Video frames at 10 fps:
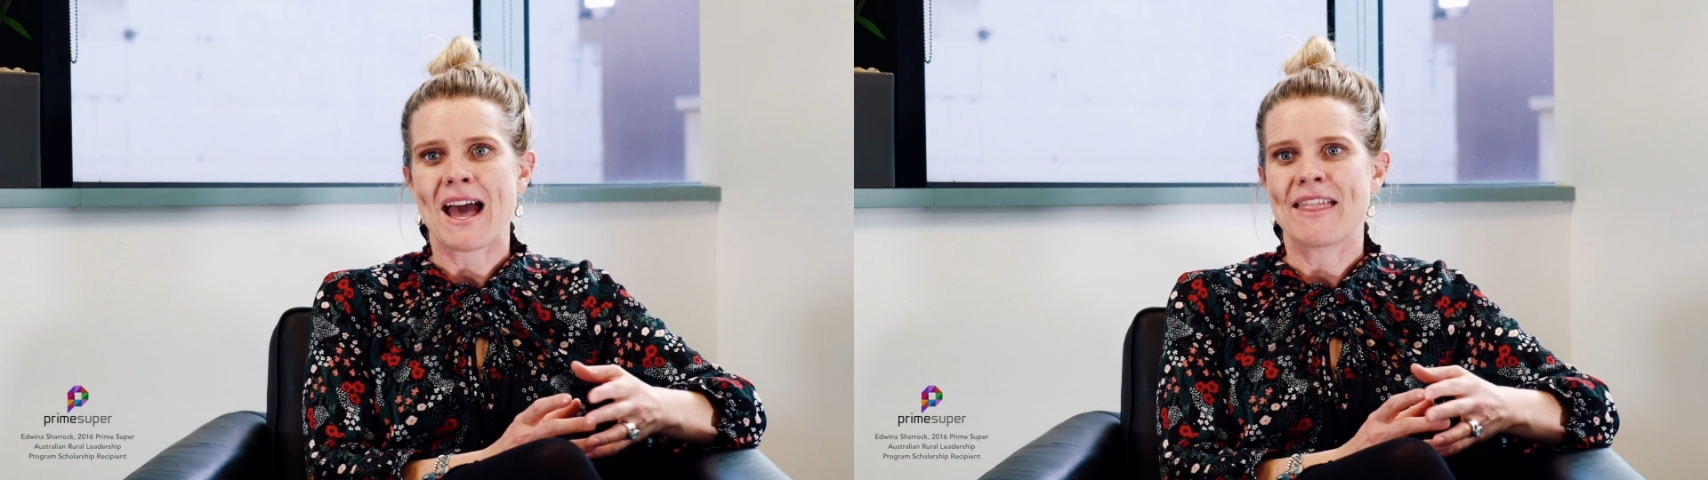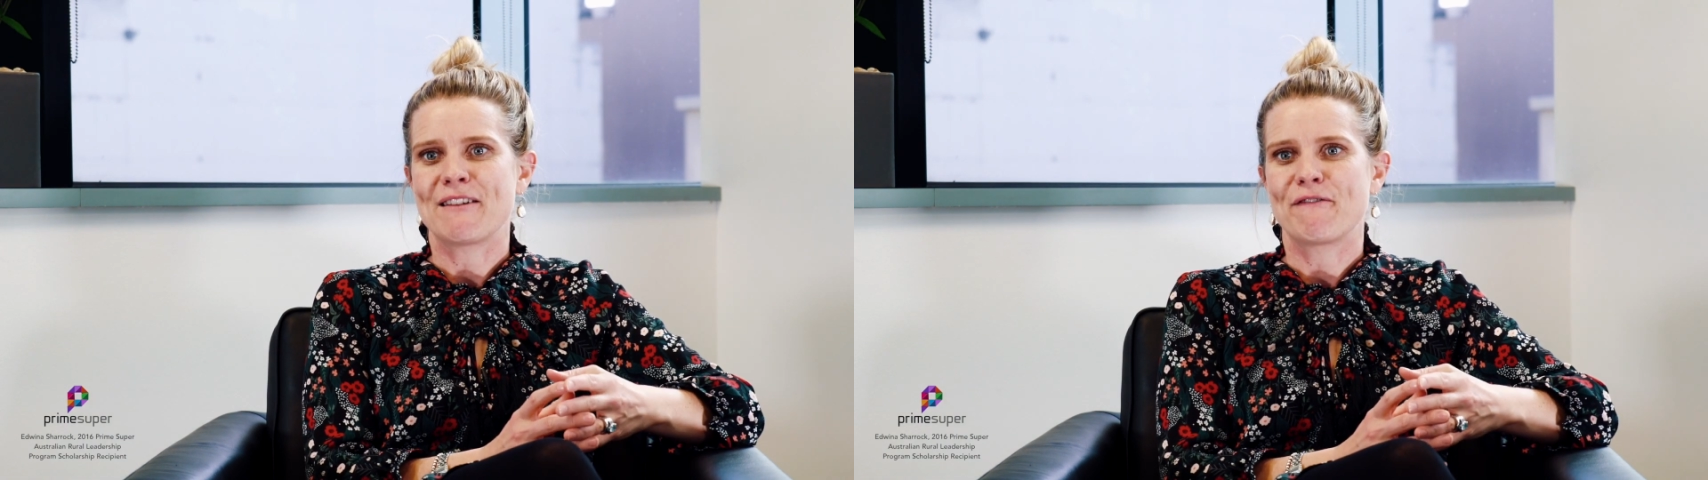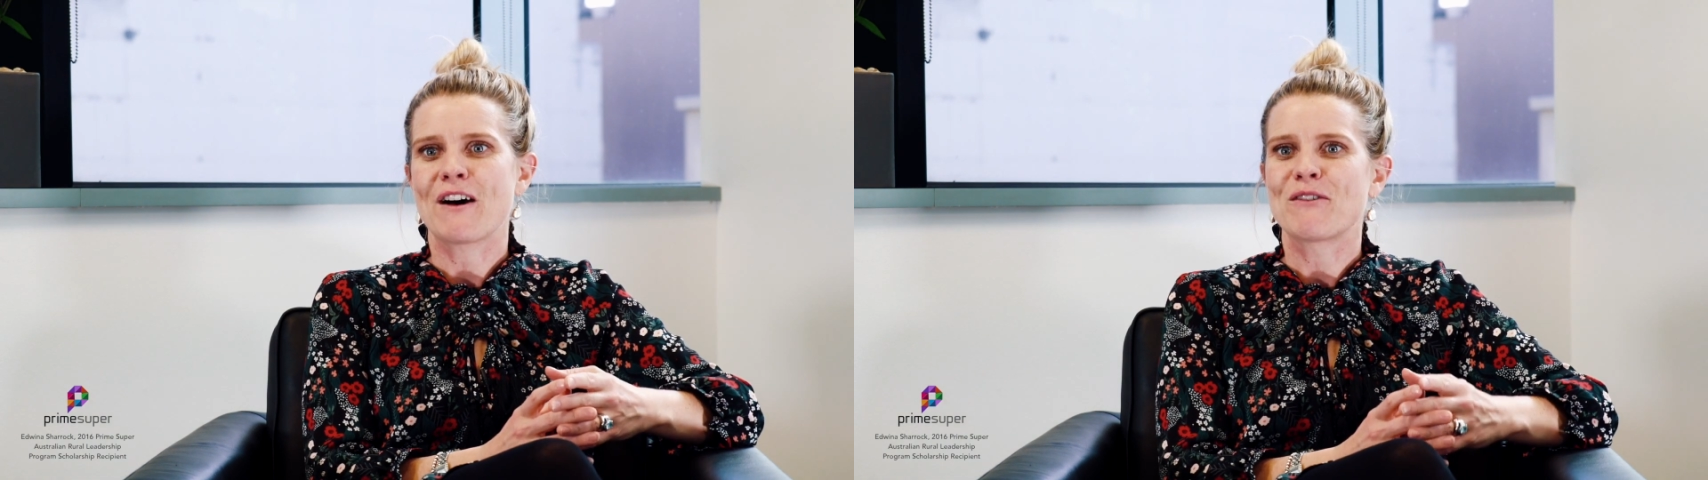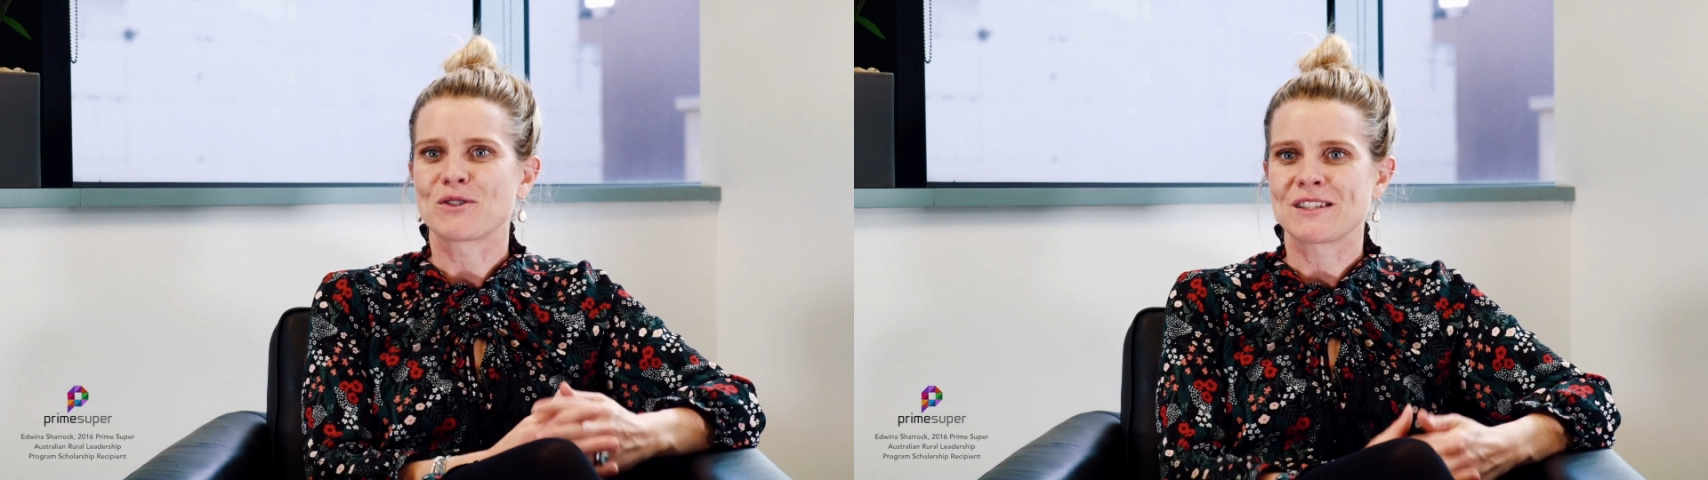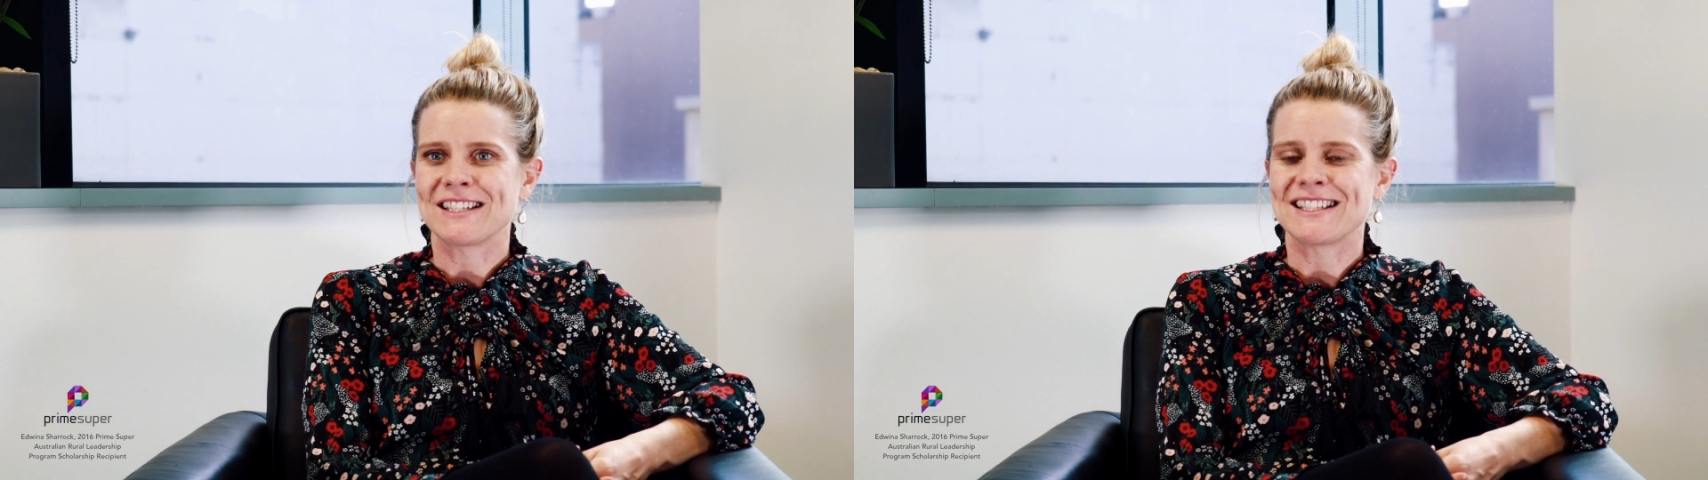And then 5
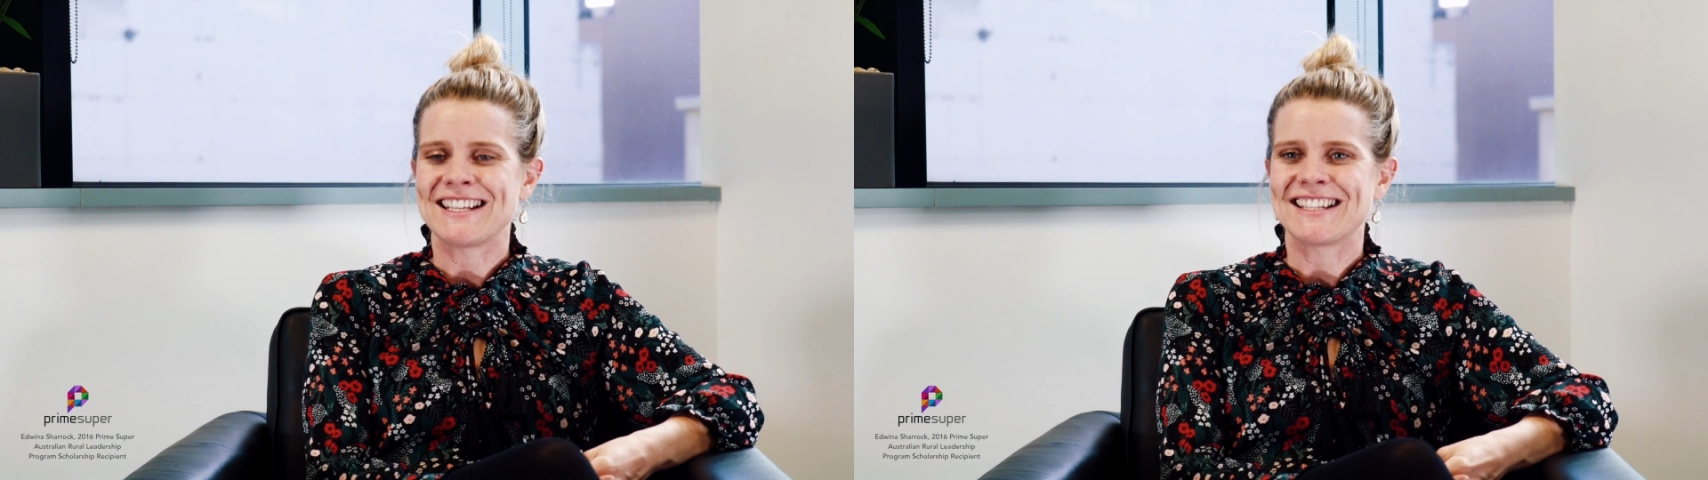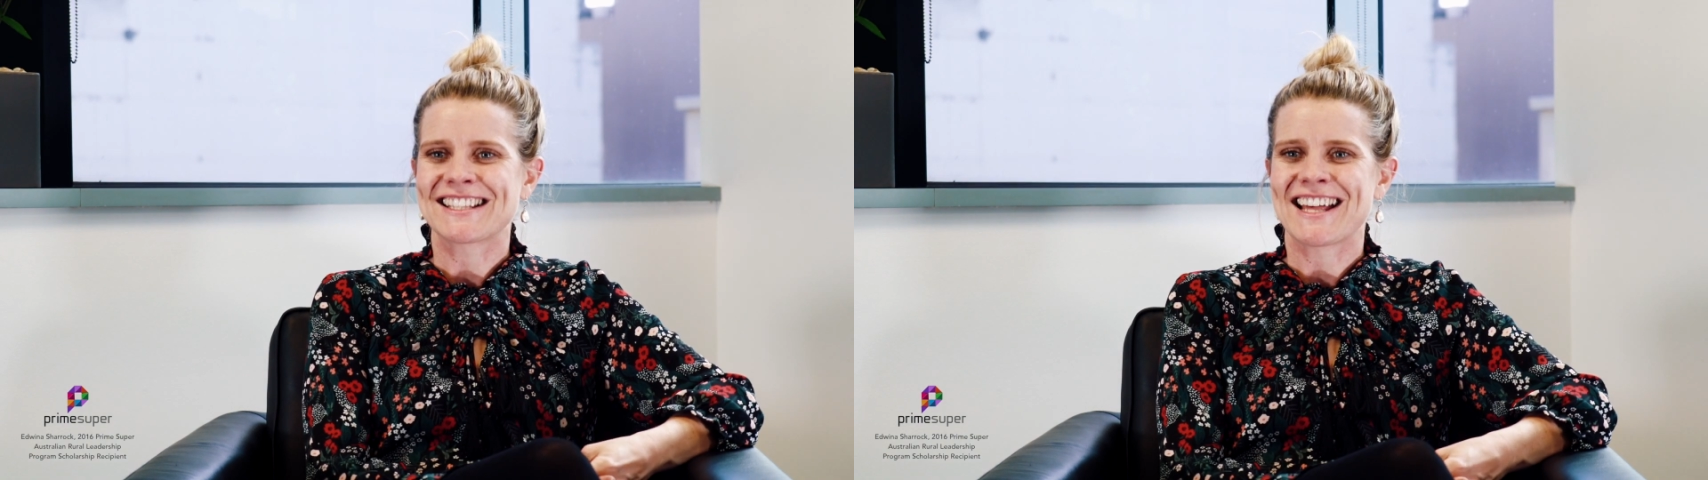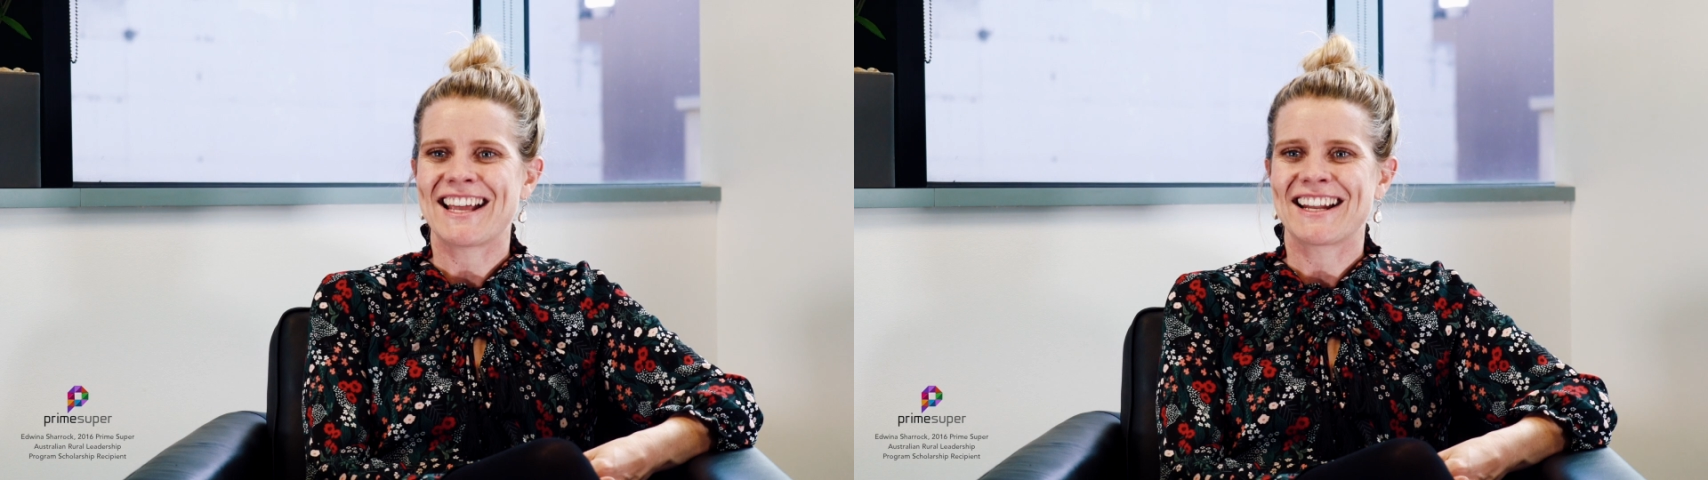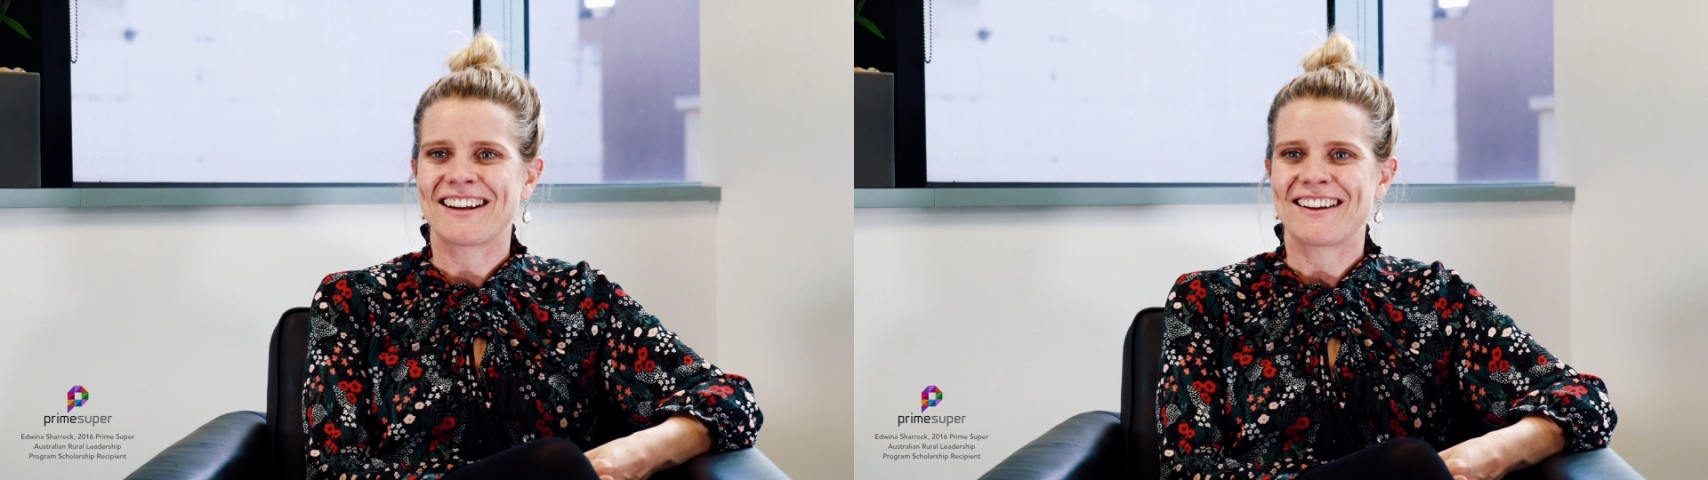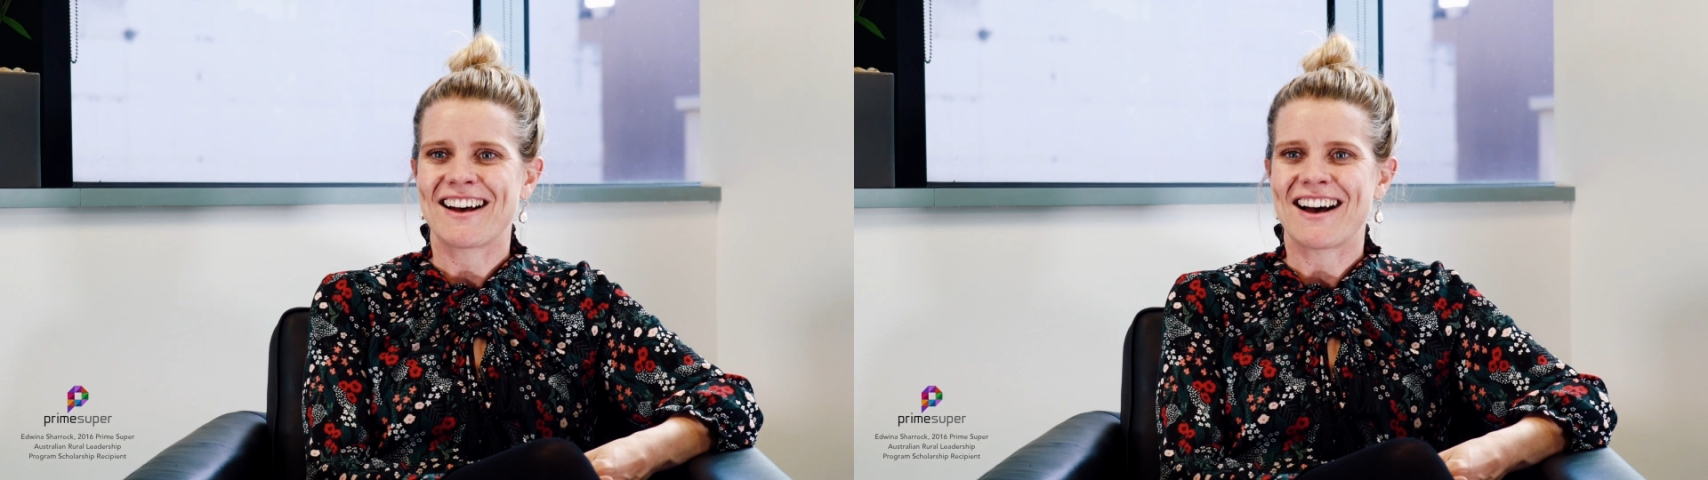or 6 years
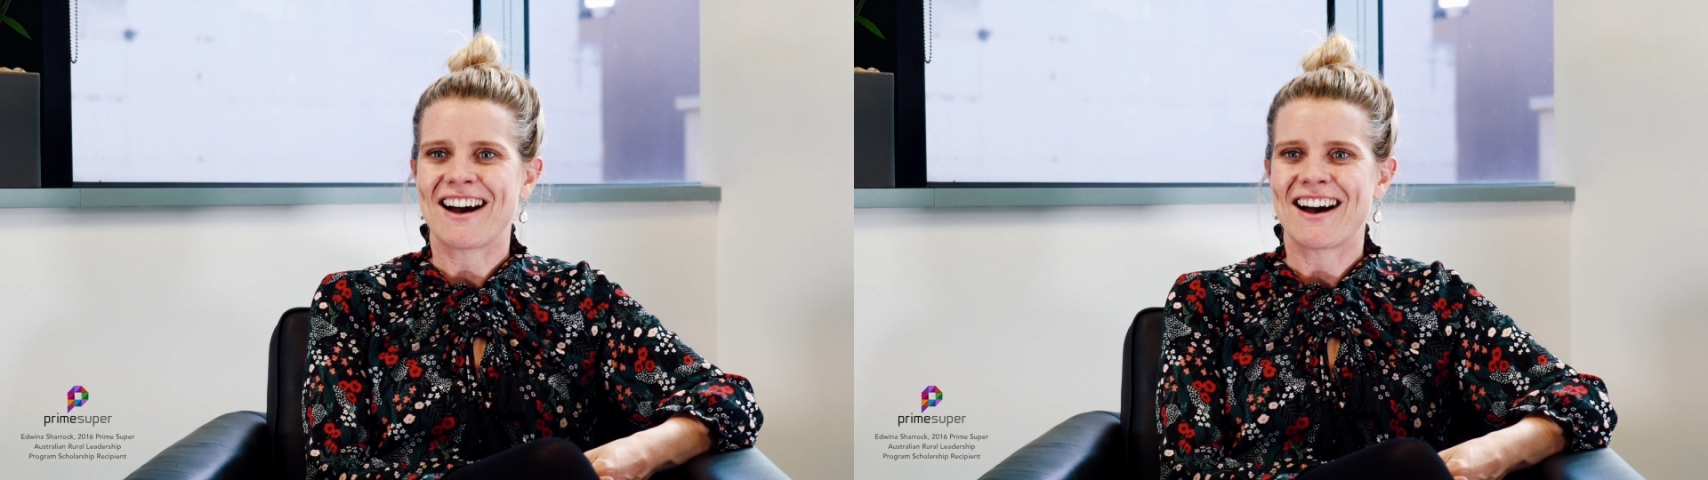later,